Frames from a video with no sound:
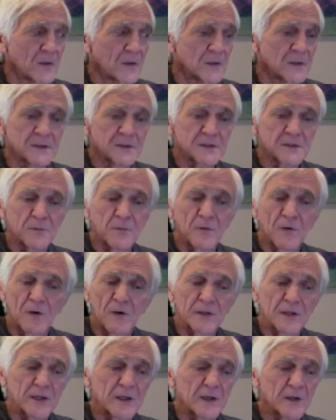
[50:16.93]
And I said, Paul,
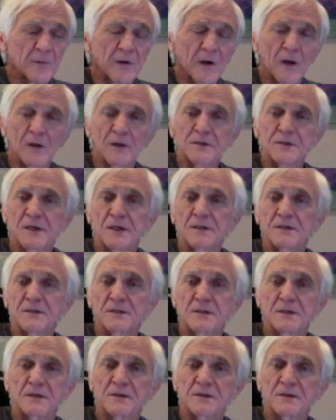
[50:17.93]
I got to apologize to you.